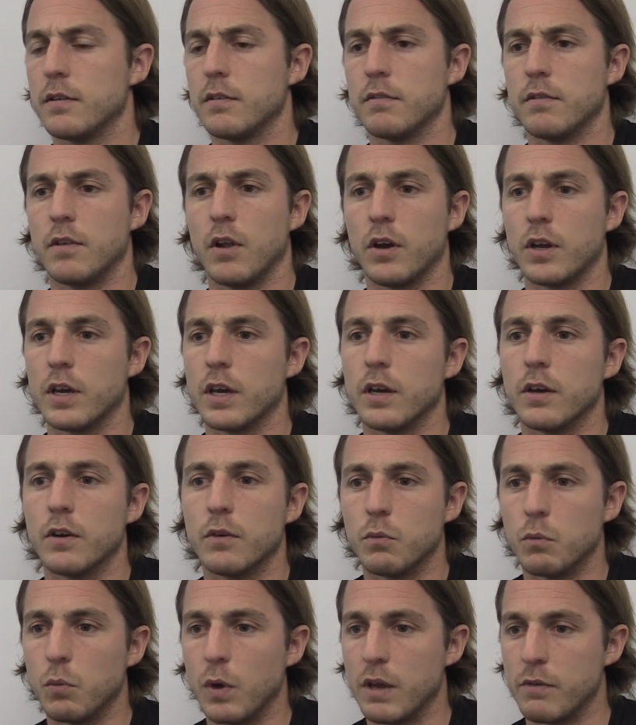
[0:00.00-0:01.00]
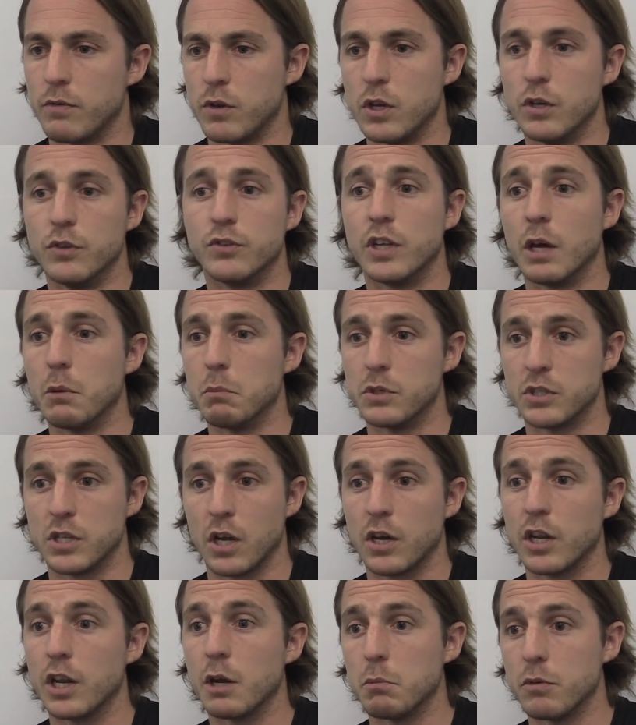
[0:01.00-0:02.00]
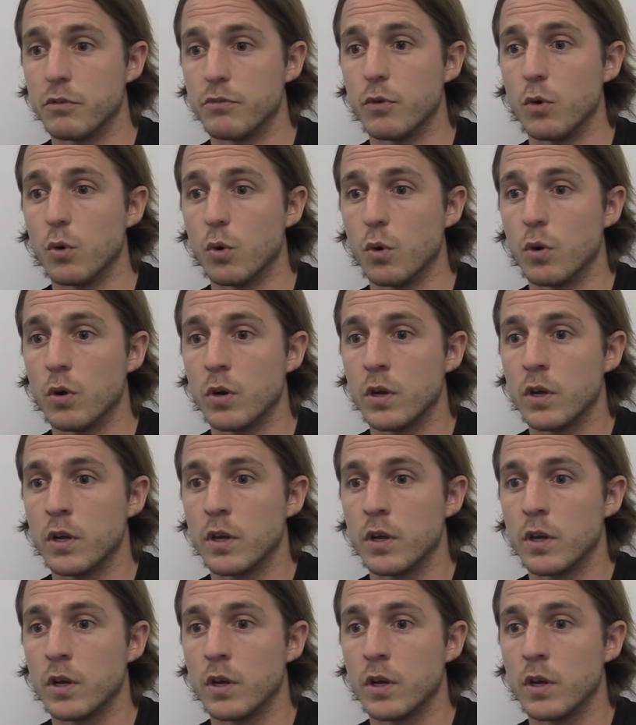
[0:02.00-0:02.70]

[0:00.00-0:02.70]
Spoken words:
like if you use numbers, like a number 4,